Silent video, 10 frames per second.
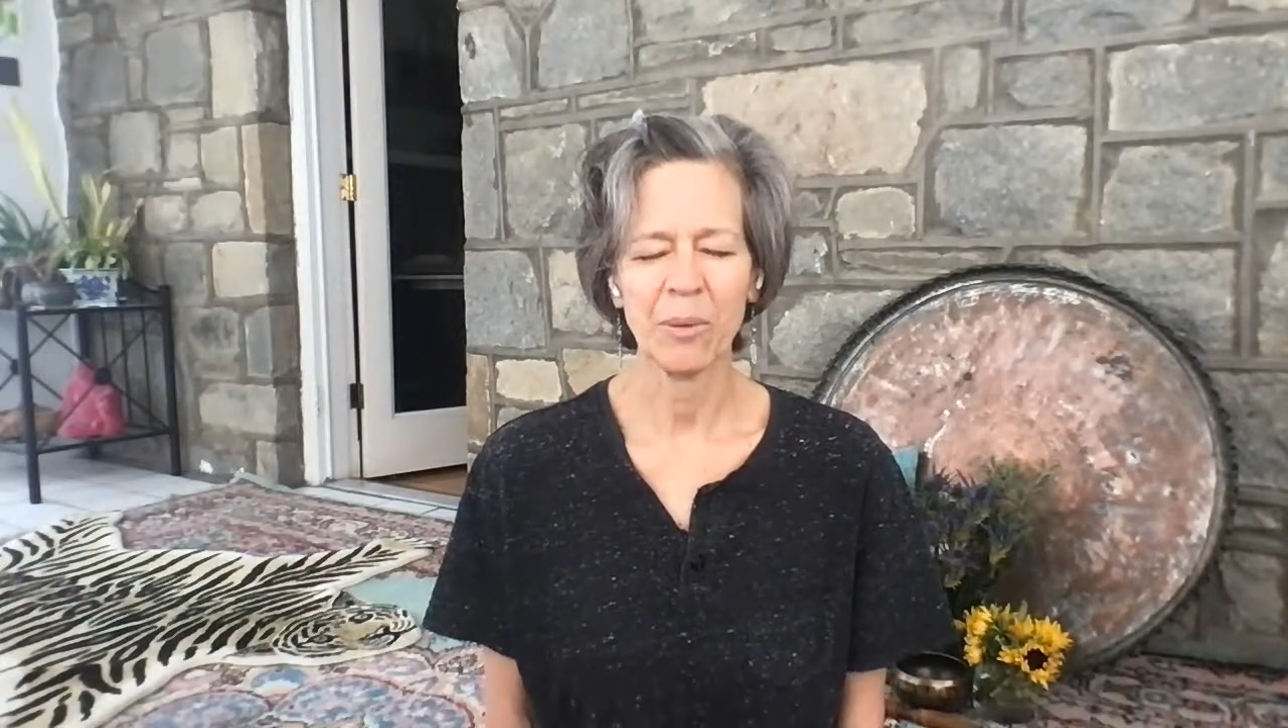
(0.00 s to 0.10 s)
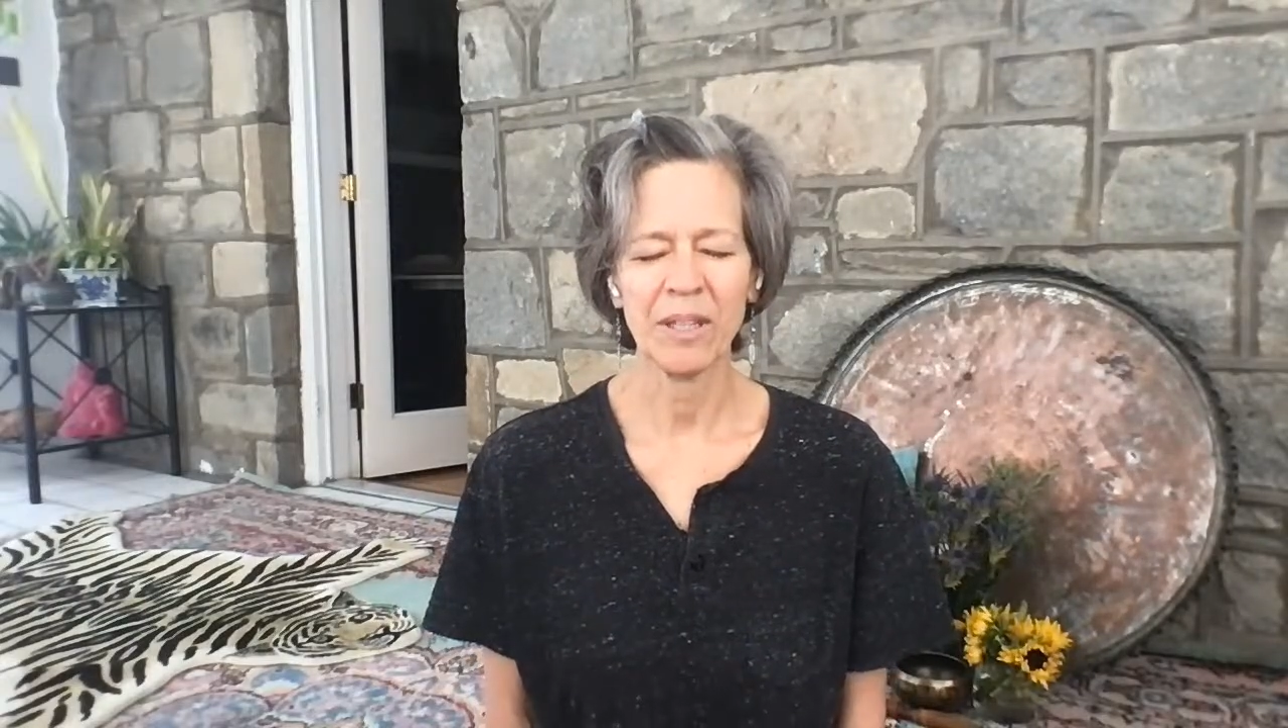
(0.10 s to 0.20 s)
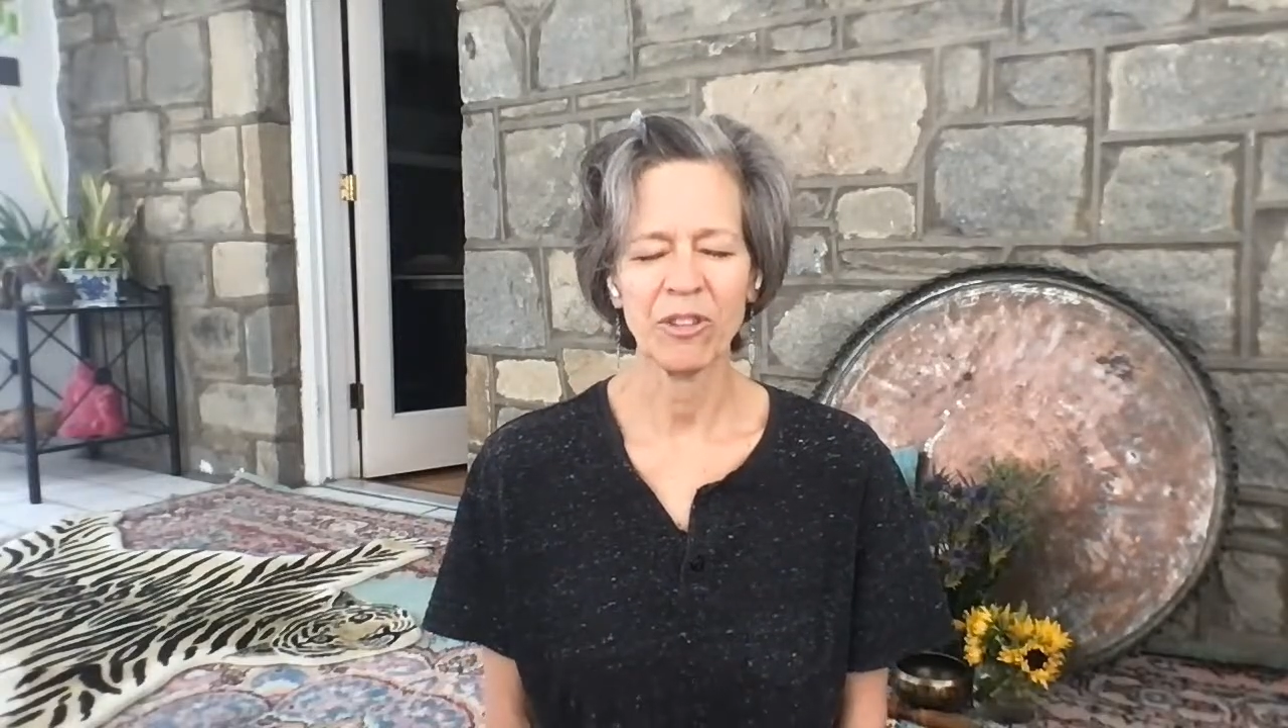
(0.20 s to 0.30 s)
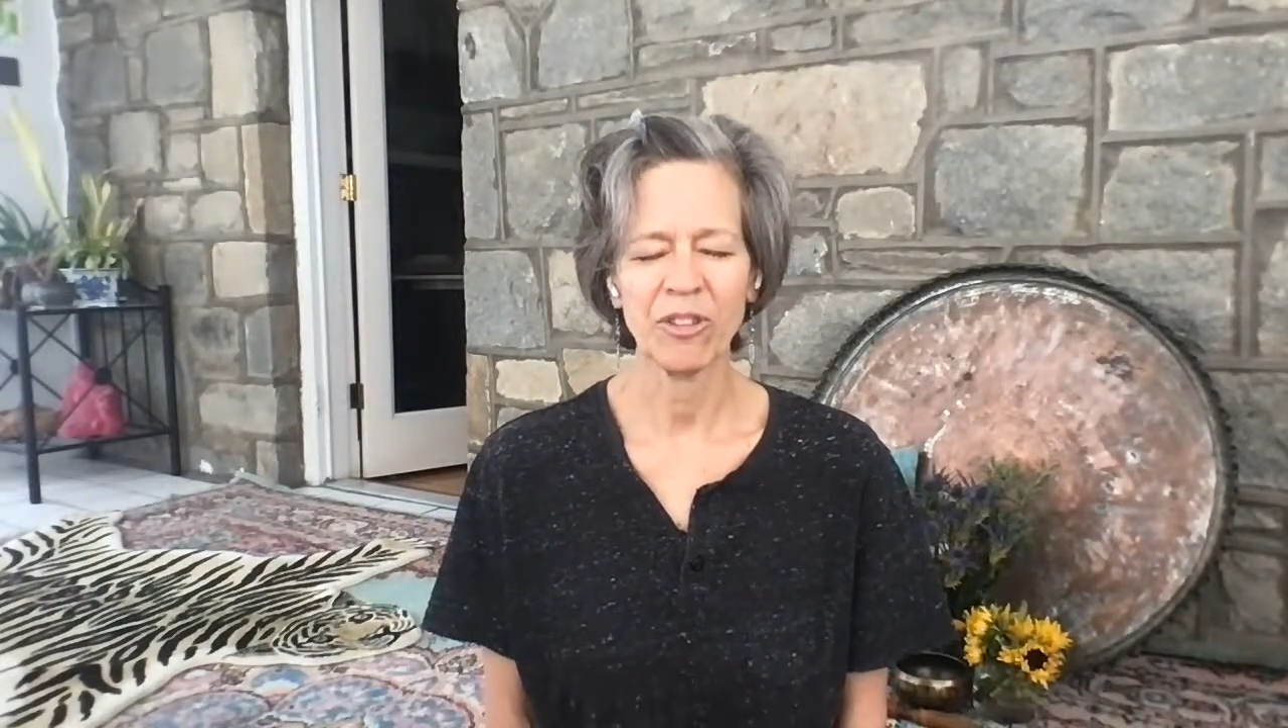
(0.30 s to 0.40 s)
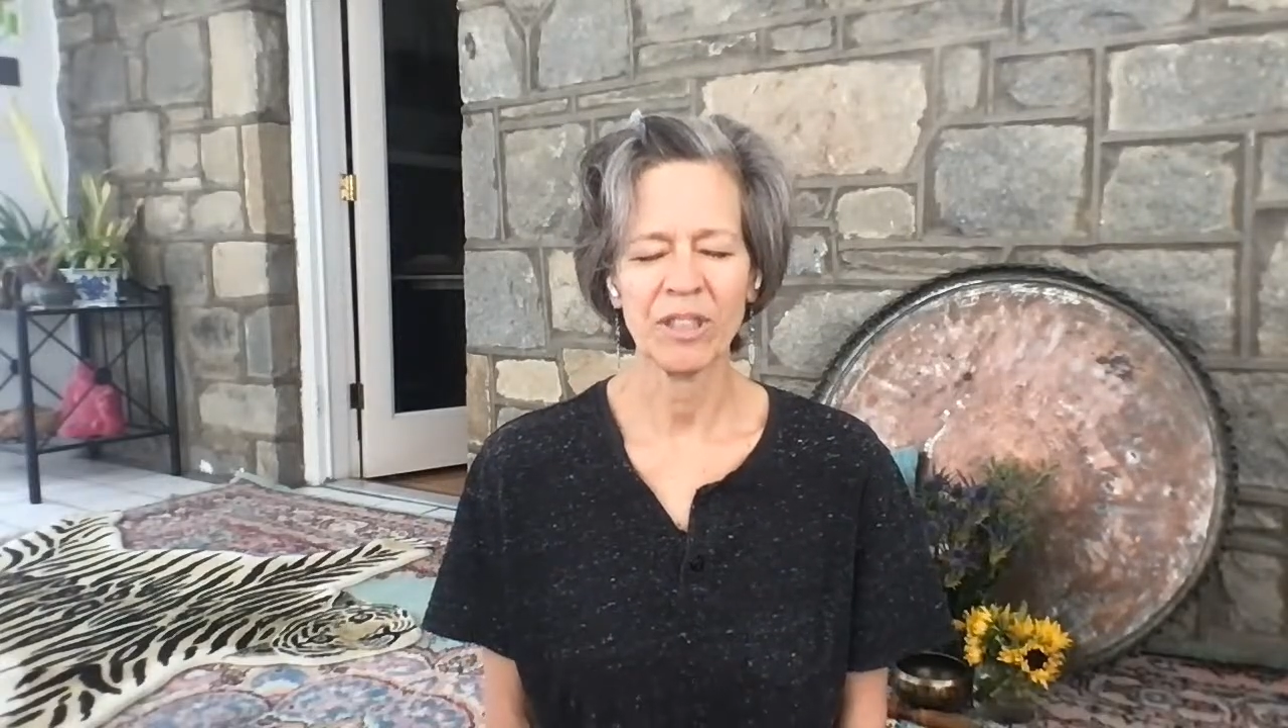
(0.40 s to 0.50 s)

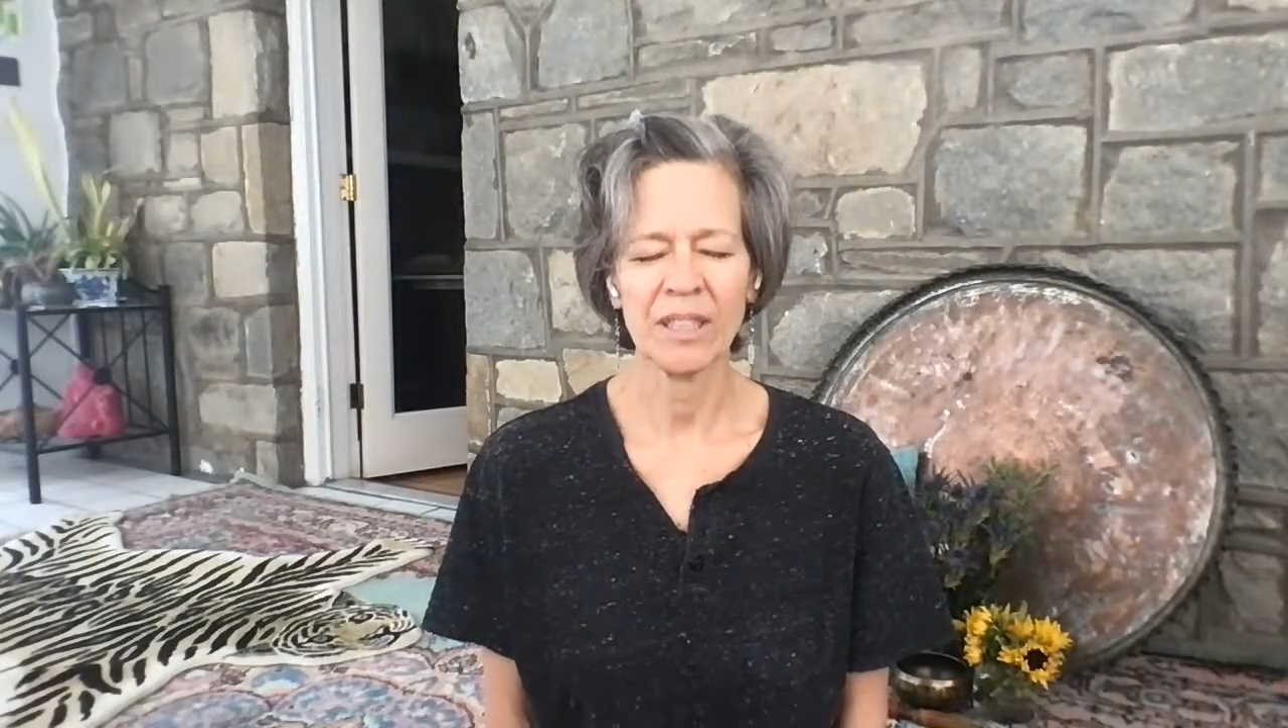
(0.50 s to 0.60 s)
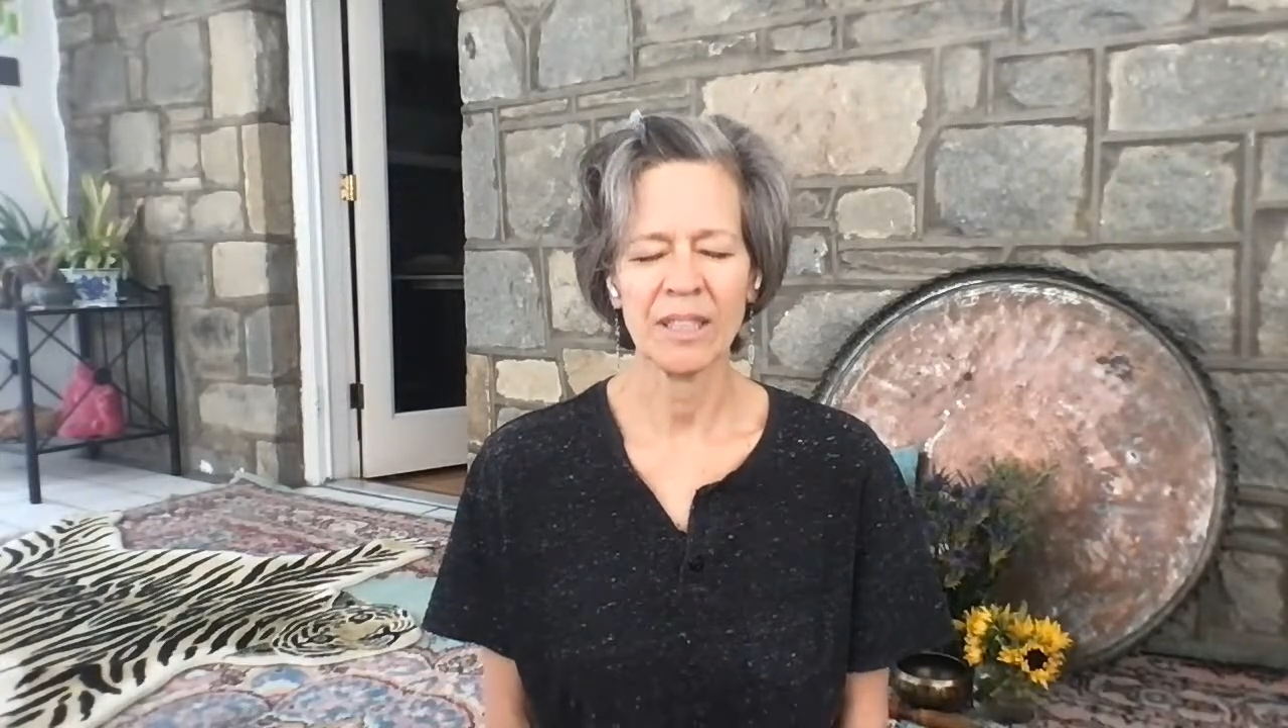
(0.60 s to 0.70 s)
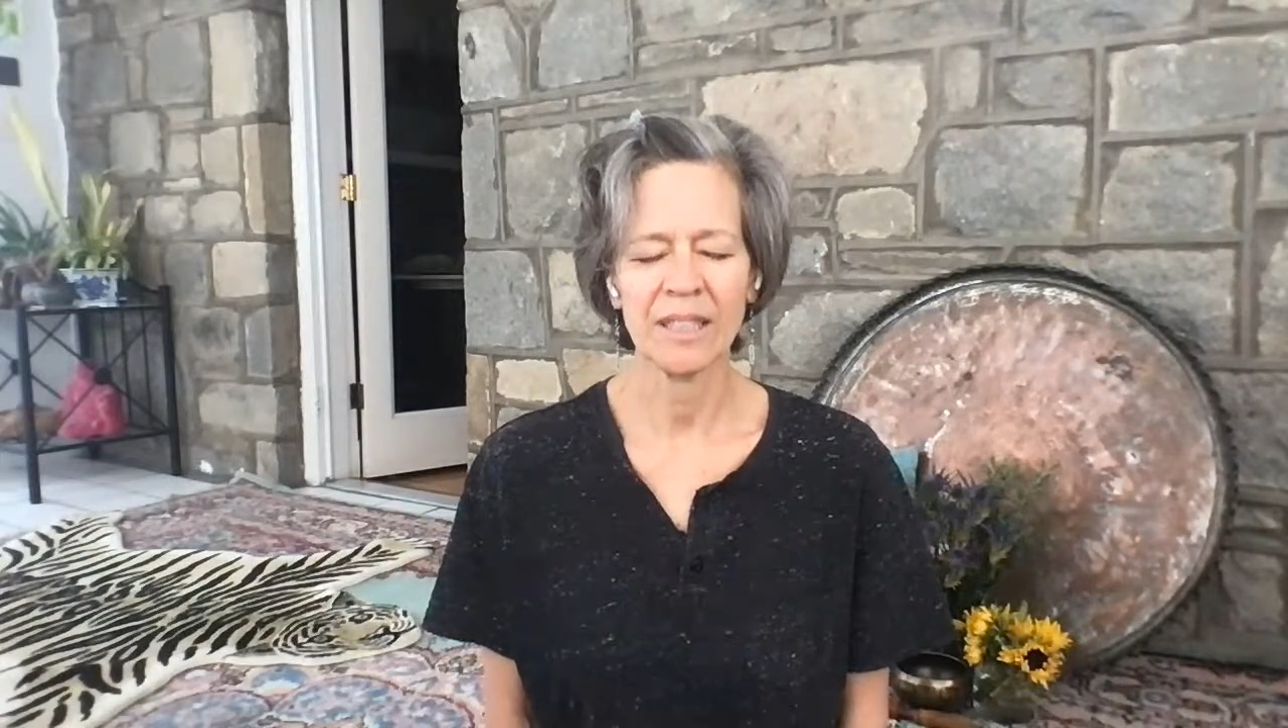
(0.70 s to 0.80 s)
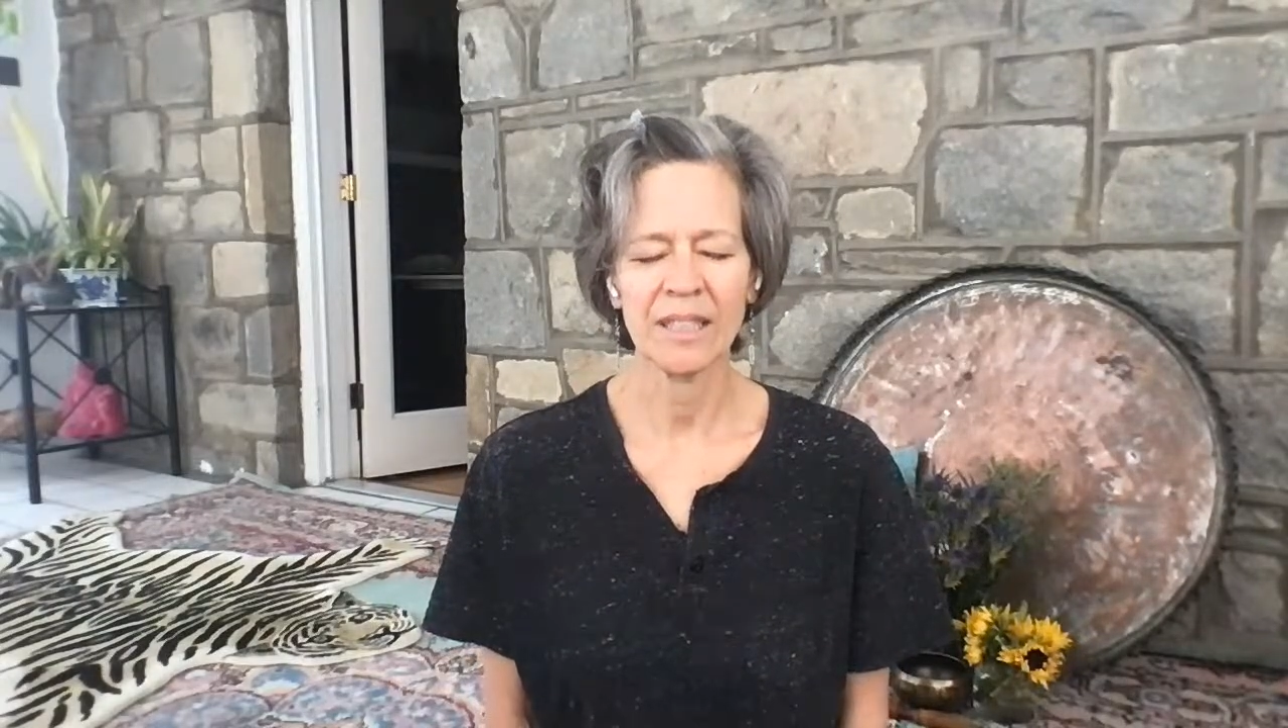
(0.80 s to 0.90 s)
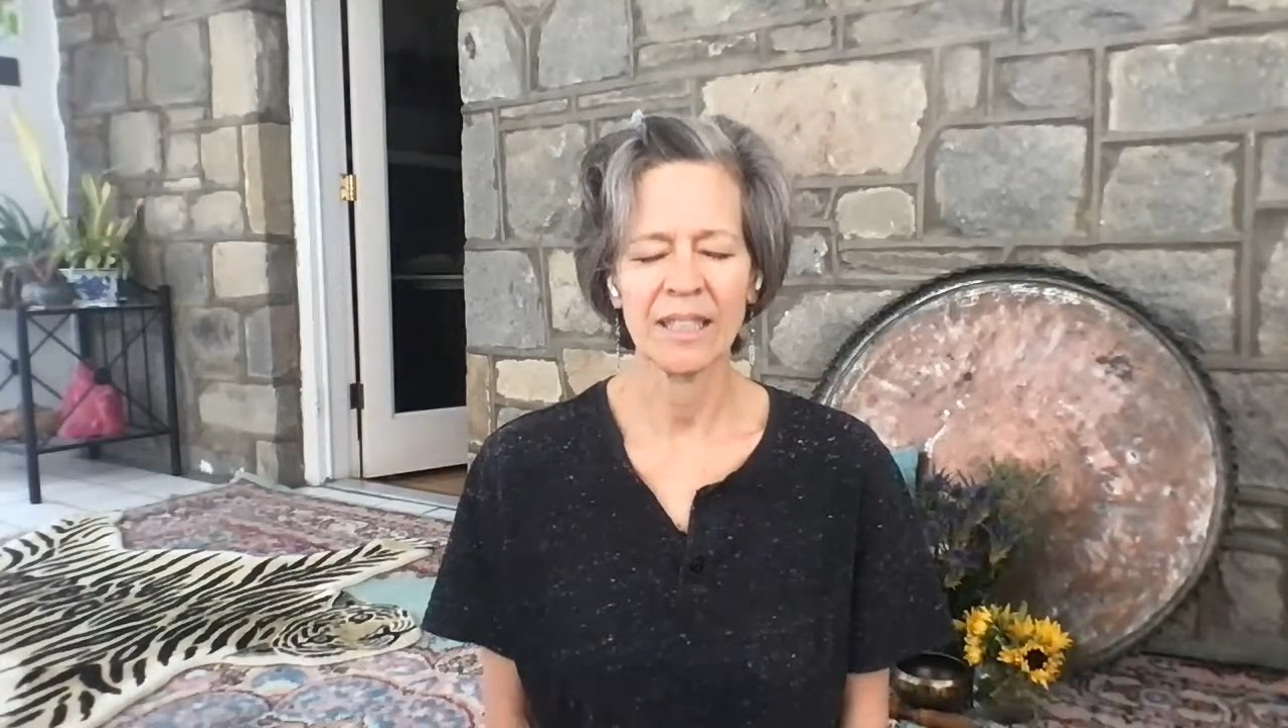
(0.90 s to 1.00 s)

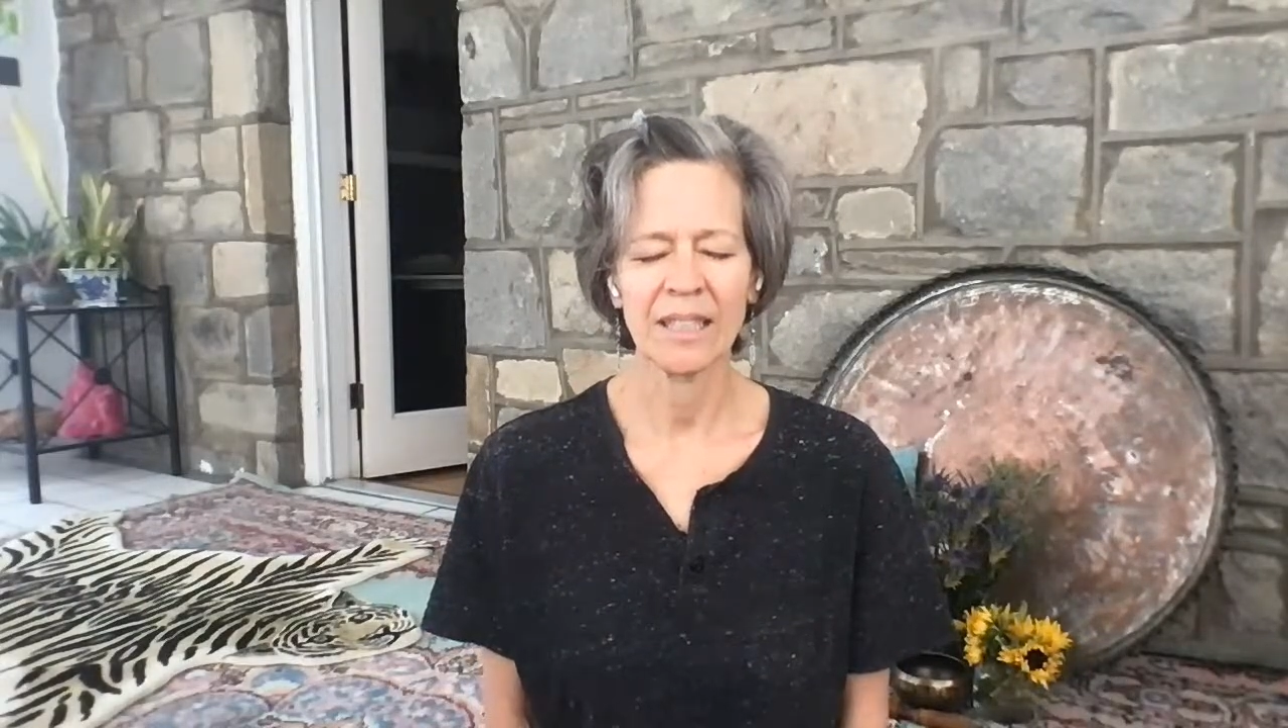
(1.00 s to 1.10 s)
question,